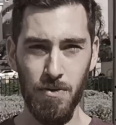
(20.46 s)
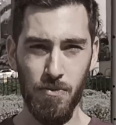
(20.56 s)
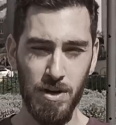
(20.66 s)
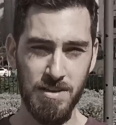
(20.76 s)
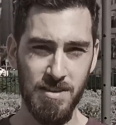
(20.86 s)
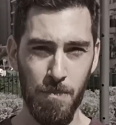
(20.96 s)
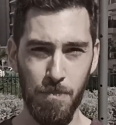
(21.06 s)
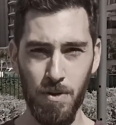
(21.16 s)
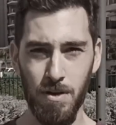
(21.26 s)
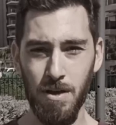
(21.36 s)
for
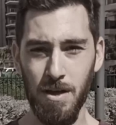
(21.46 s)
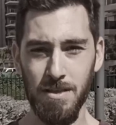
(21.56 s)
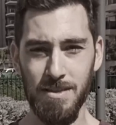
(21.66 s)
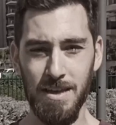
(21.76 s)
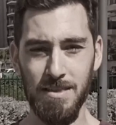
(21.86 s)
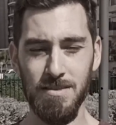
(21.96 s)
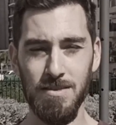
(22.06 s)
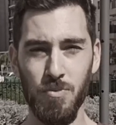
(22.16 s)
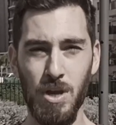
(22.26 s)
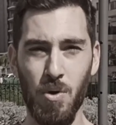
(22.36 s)
example, that
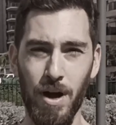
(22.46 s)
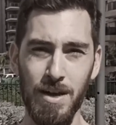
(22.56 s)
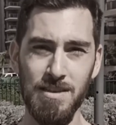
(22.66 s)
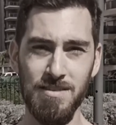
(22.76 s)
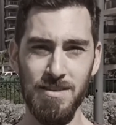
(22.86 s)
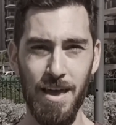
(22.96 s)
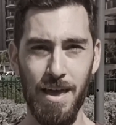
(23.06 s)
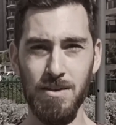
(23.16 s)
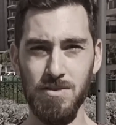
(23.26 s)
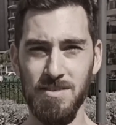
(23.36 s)
requires
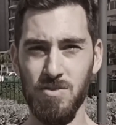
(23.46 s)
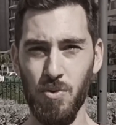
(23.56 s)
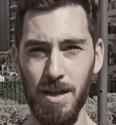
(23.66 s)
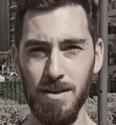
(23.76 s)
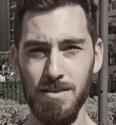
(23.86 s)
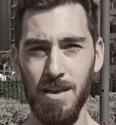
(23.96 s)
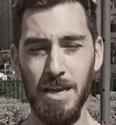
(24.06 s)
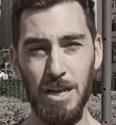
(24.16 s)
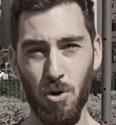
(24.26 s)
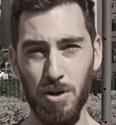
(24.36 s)
ankle strength
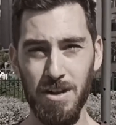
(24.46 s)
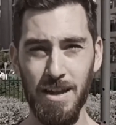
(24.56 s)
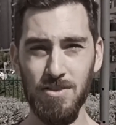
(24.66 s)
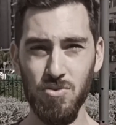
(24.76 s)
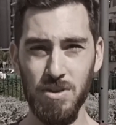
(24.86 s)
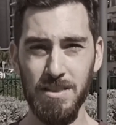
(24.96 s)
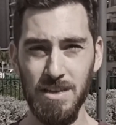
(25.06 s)
in order not to get